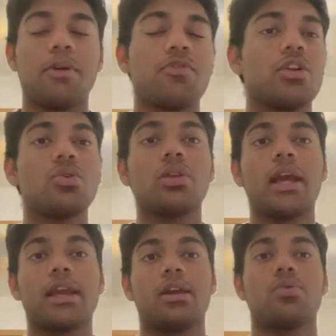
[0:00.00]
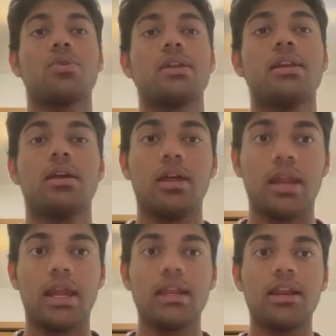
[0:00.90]
my friend told like it wasn't
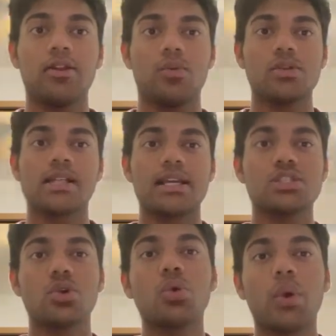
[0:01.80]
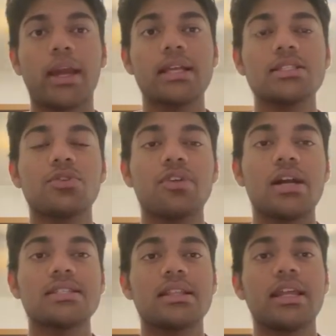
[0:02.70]
great and it was like so quick and so
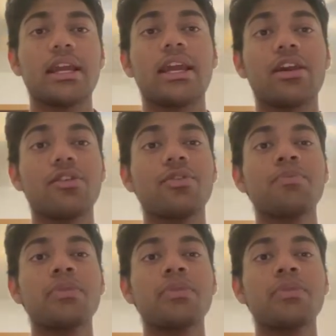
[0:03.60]
fast and they gave